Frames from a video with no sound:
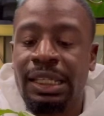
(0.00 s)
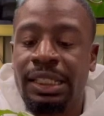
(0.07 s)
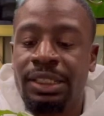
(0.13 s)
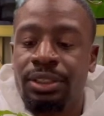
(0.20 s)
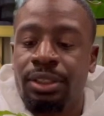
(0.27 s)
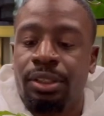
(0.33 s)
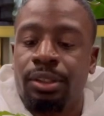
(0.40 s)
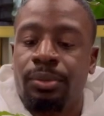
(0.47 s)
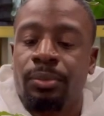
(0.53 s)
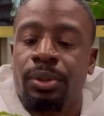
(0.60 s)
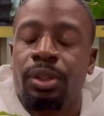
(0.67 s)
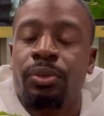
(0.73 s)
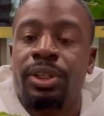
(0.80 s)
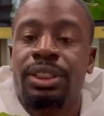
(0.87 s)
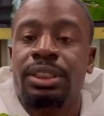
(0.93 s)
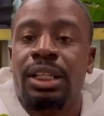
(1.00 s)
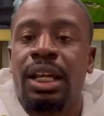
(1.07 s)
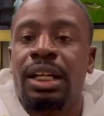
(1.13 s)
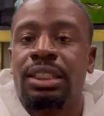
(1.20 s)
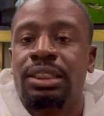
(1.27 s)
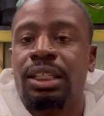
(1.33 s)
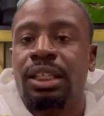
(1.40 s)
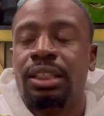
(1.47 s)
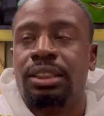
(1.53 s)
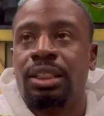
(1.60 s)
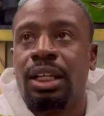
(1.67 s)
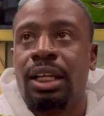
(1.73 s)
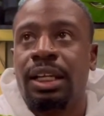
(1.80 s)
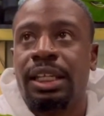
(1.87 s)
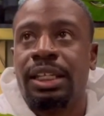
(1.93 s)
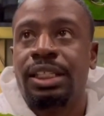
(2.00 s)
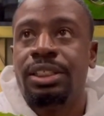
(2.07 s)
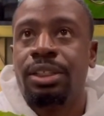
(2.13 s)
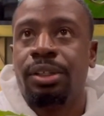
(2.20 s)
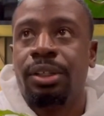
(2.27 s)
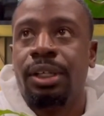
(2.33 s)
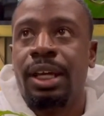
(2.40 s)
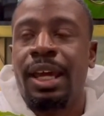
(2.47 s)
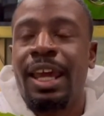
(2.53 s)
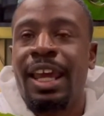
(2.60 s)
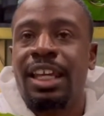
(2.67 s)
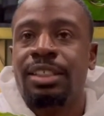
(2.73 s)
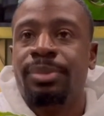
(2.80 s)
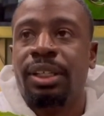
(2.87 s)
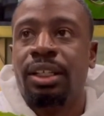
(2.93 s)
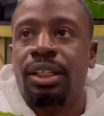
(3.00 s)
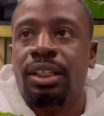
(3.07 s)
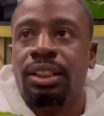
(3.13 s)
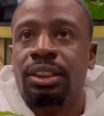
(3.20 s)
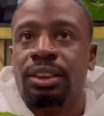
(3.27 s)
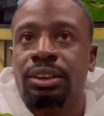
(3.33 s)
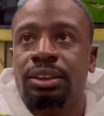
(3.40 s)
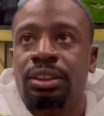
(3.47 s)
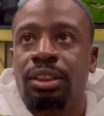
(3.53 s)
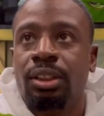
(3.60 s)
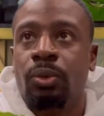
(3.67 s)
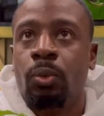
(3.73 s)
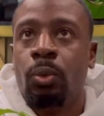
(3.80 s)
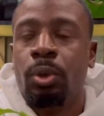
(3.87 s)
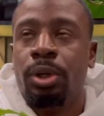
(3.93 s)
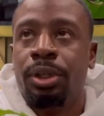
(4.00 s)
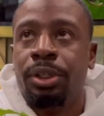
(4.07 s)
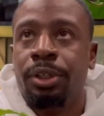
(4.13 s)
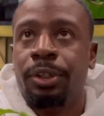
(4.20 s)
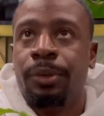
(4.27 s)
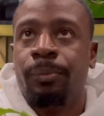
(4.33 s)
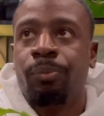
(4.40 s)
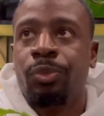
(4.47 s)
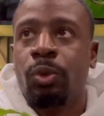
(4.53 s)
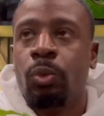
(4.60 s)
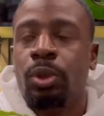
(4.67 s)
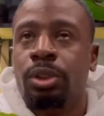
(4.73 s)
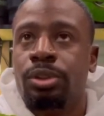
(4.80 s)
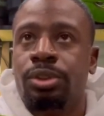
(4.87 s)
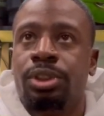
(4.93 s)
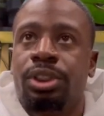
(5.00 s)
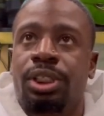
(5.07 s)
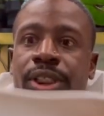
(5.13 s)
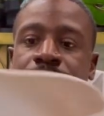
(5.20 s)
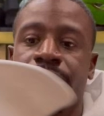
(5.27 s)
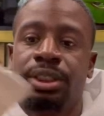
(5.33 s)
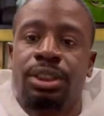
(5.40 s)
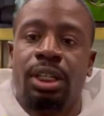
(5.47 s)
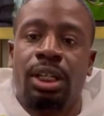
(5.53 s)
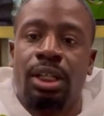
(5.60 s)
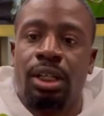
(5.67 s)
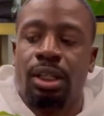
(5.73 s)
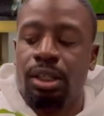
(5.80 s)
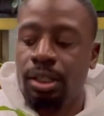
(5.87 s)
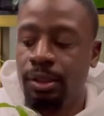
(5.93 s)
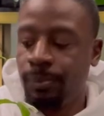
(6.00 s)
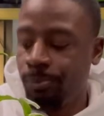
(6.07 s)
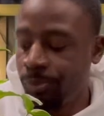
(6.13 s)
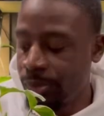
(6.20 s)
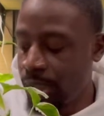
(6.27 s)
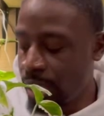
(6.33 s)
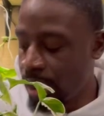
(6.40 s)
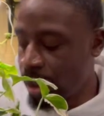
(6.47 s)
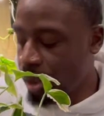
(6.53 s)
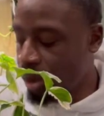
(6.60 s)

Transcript: easier. The reason that I say it's a lot easier is because the water won't just, the